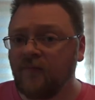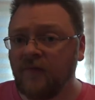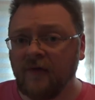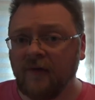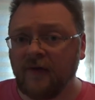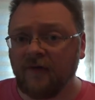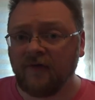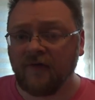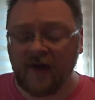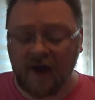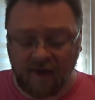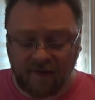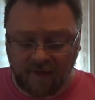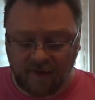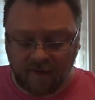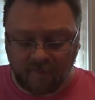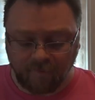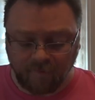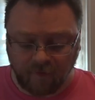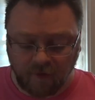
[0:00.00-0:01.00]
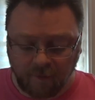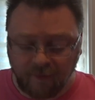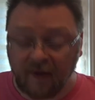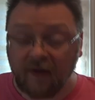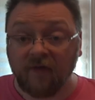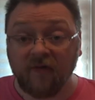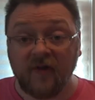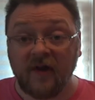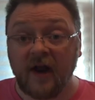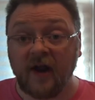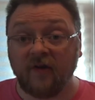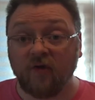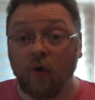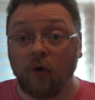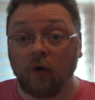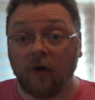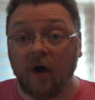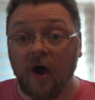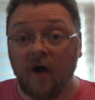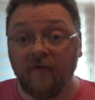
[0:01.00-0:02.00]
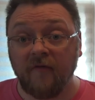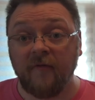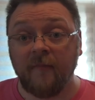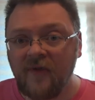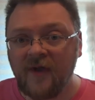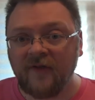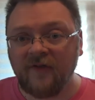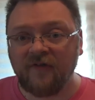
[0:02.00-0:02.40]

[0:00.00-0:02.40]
At least not in the piece that I tore off